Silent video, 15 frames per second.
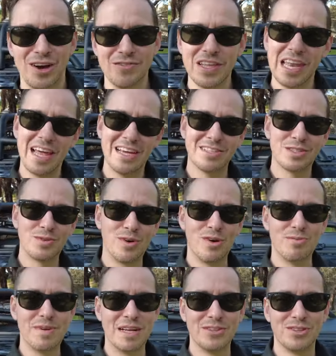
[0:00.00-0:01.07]
Over the last
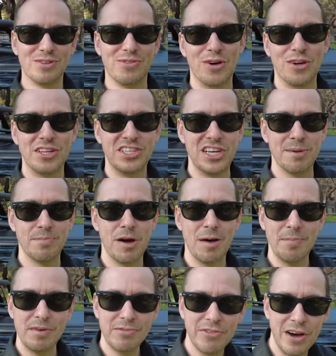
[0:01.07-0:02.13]
12 months of ownership, I've
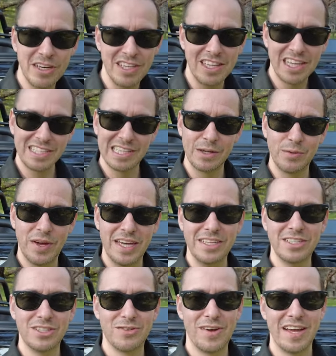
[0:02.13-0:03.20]
been finding these little
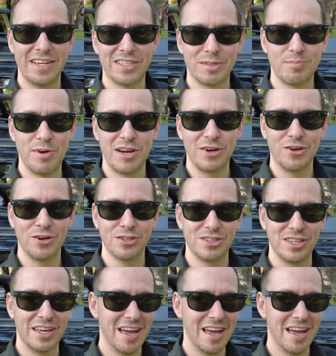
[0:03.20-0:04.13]
Easter eggs spread across the